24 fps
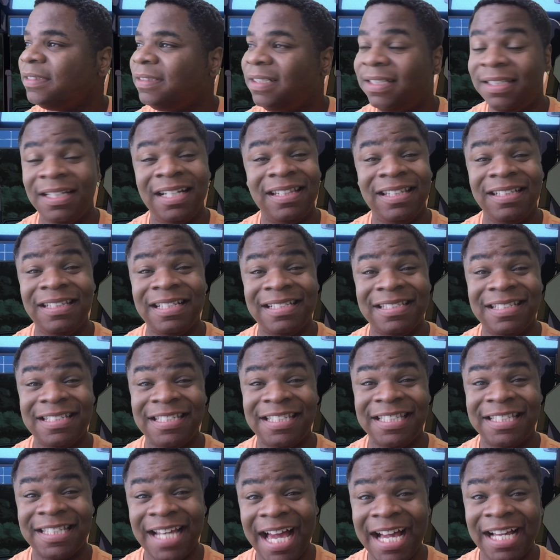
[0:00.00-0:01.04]
And I think that's
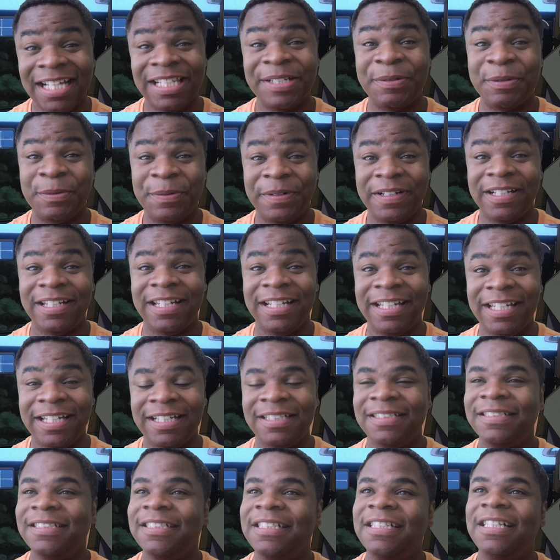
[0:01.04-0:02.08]
exactly what we're going to
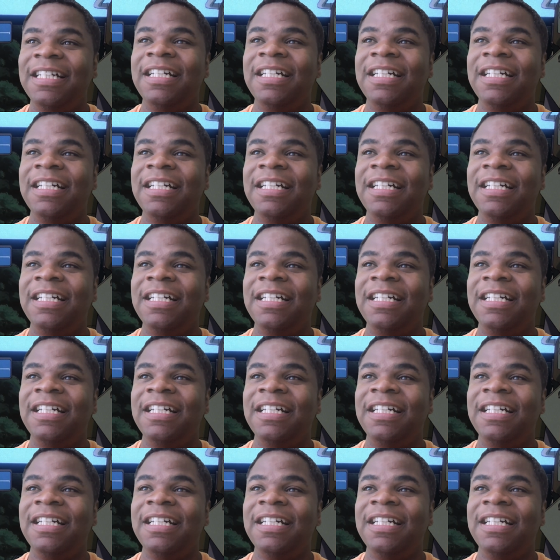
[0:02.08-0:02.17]
get.